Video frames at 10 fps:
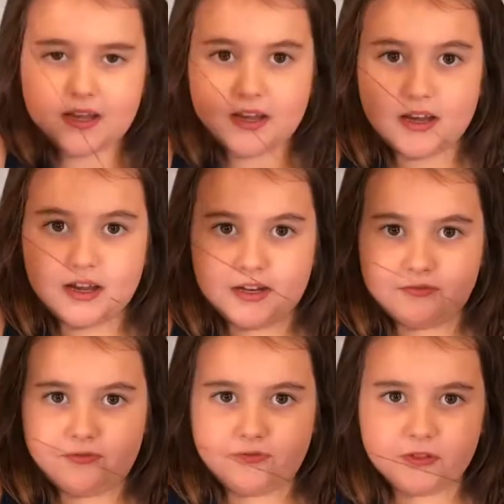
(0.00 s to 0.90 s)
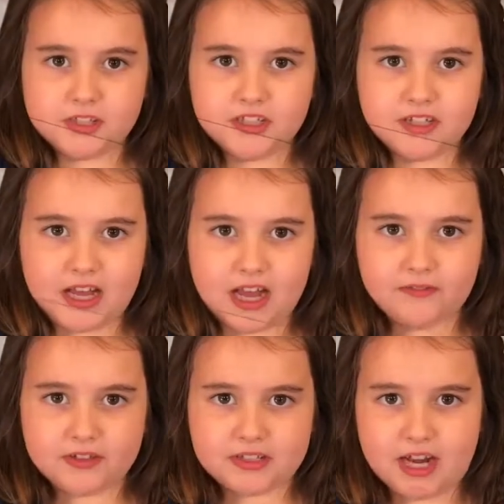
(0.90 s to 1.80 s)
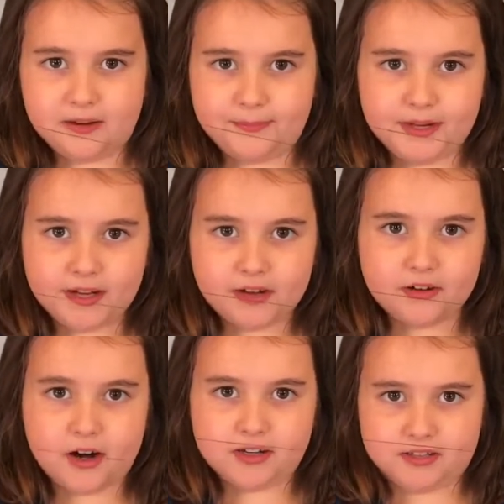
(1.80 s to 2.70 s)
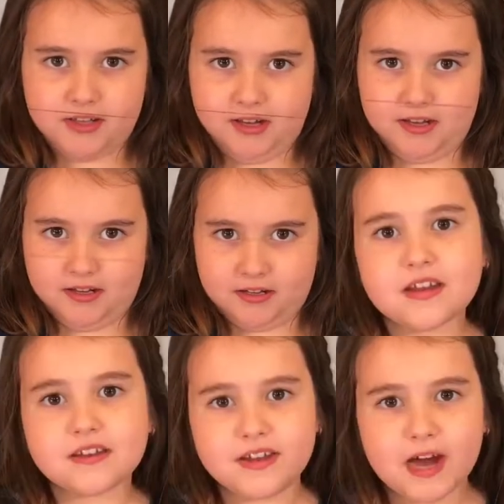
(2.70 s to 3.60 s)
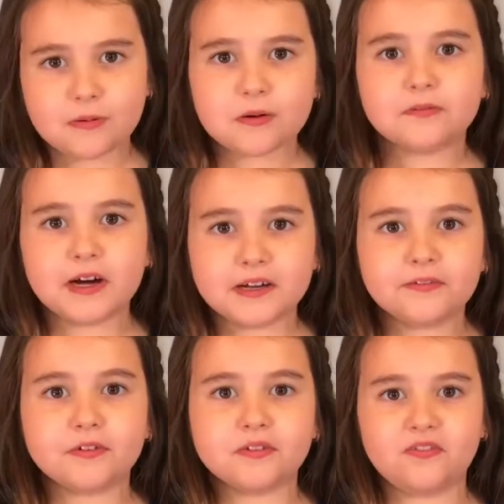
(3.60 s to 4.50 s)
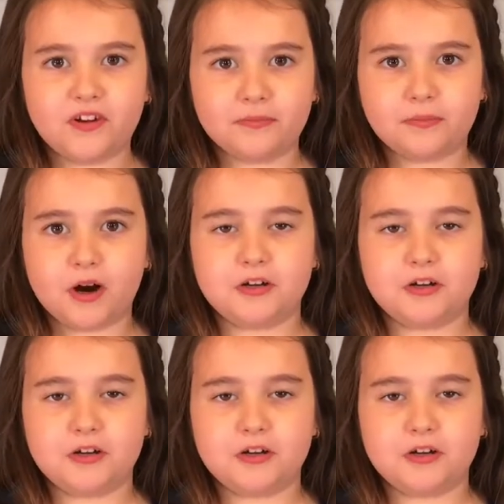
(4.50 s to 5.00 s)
and fold it in half and tie a big knot at the end. Now we're ready for the fun part,